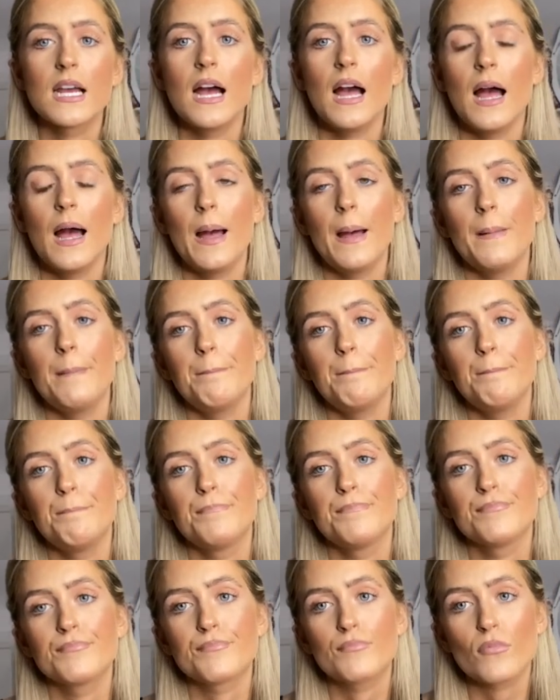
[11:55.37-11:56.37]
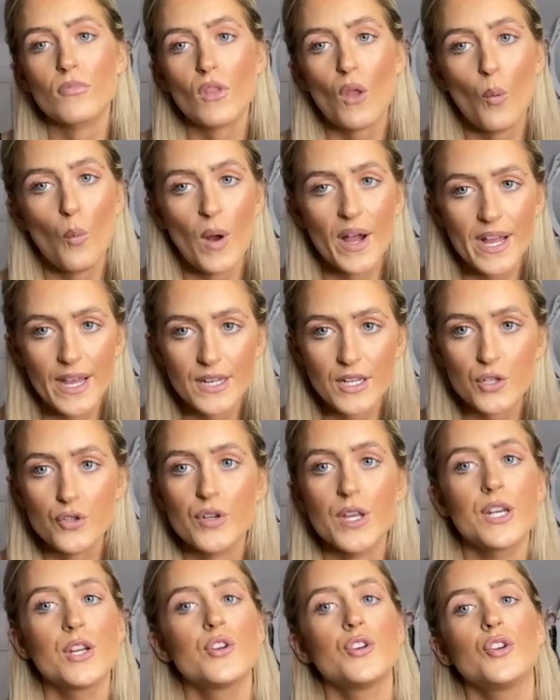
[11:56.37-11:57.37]
what kind of
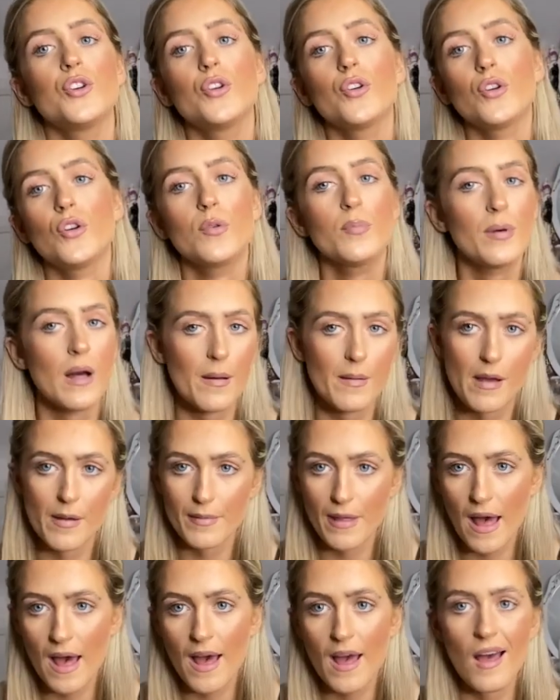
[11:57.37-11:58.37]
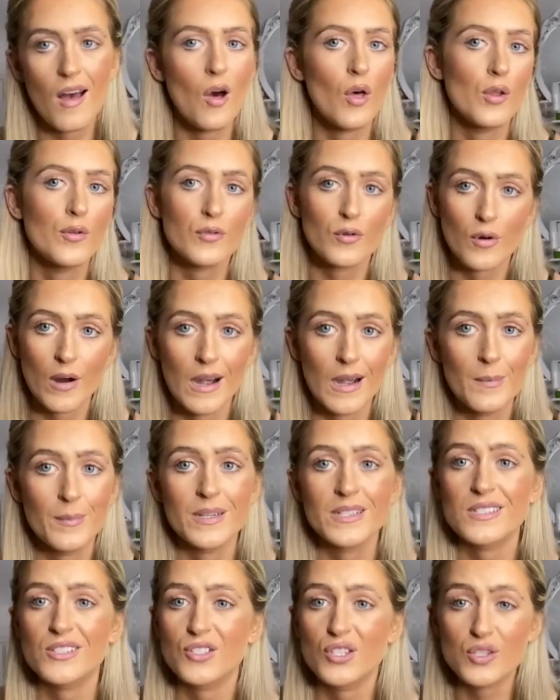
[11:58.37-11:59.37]
training you do, blah blah blah, all the
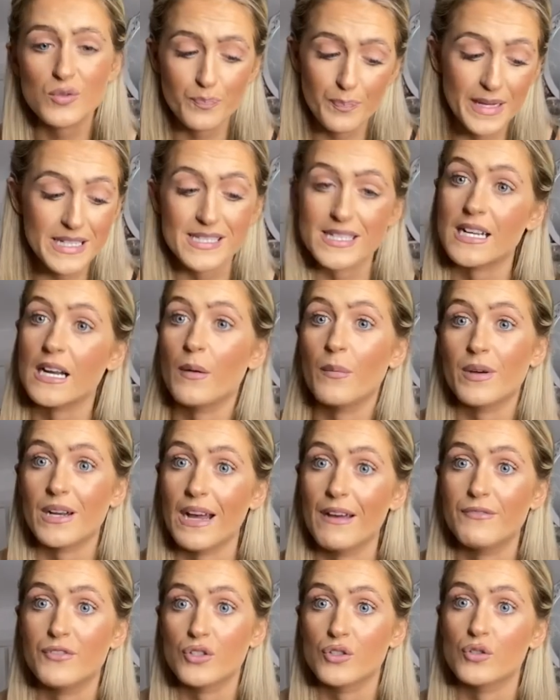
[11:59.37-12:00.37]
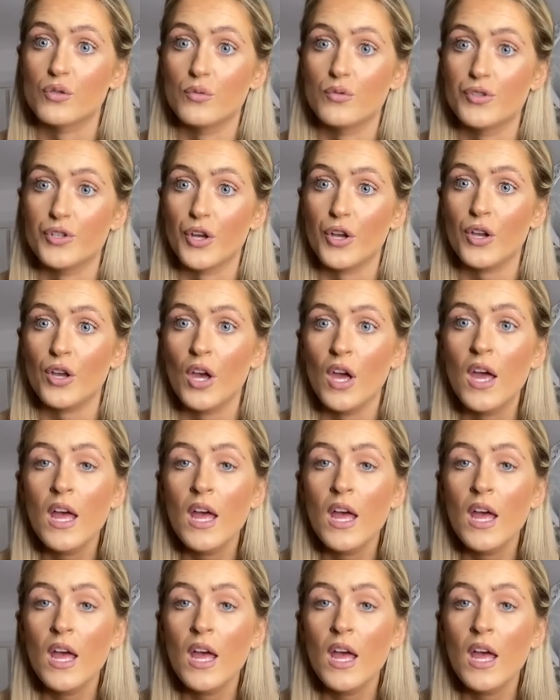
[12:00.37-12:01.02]
requirements, just basically what I've just told you,